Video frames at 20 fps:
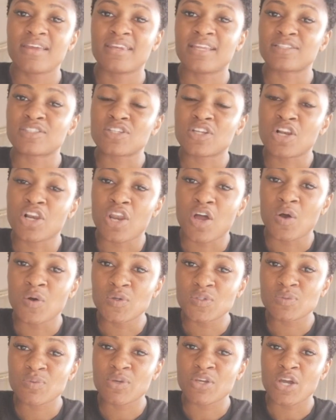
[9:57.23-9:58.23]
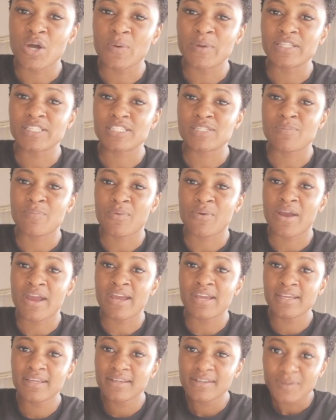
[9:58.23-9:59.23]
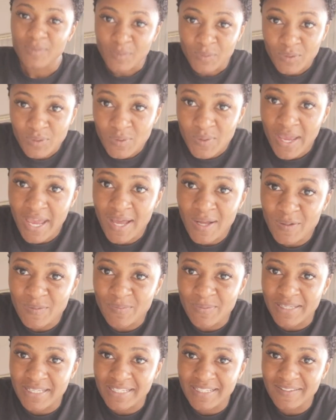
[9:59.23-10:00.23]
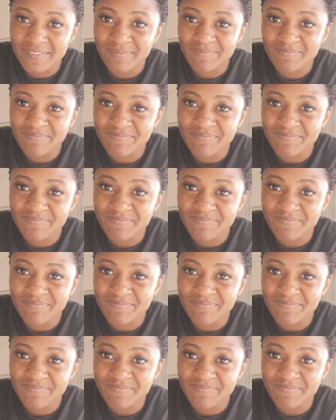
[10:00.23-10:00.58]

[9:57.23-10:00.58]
Now to close, we're going to pray. Will you help me?